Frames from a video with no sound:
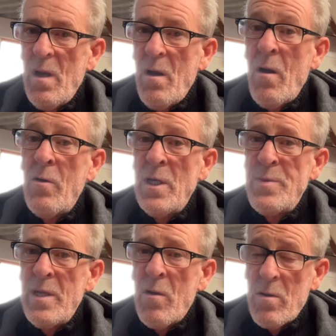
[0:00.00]
Oh, and there's
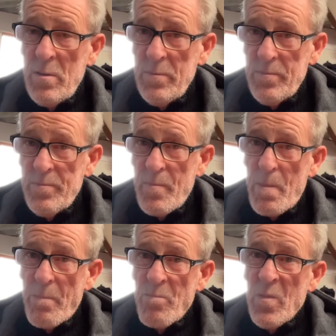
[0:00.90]
my dog,
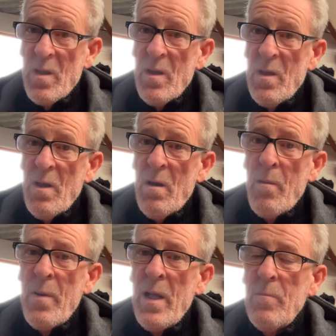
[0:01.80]

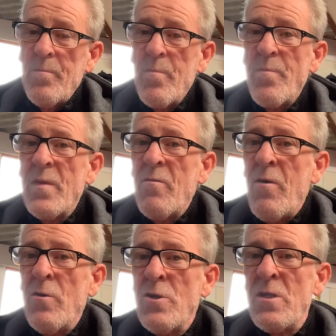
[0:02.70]
Belle.
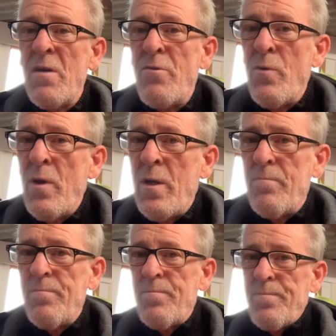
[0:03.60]
Follows us everywhere.
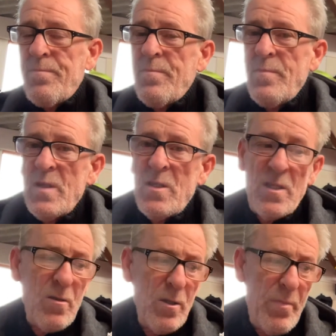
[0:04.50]

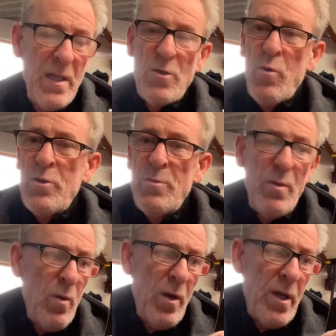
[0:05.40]
Sits on the bench, watches me
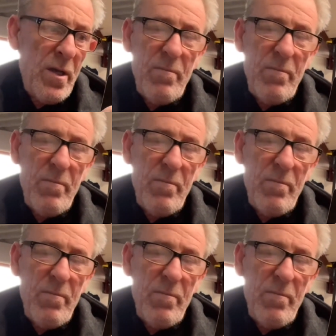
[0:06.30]
work.